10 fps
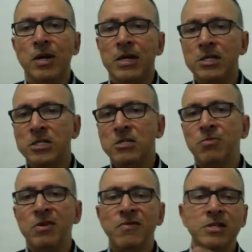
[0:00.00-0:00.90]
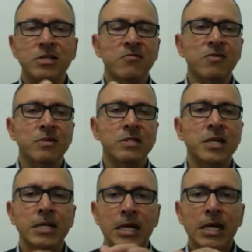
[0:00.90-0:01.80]
I can just briefly see from the
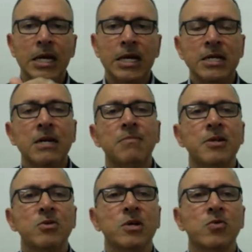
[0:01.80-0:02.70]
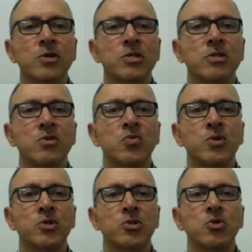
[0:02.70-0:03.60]
site and I'll come back to that question, so
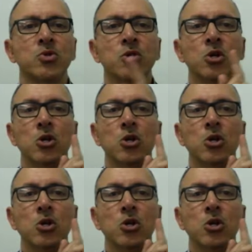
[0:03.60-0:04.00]
which is good.